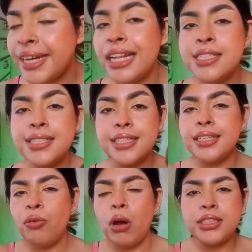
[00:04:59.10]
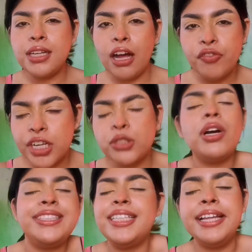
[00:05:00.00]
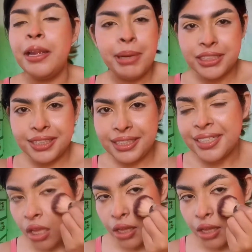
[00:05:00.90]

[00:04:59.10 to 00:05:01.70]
it and see what's the coverage, what's the deal basically.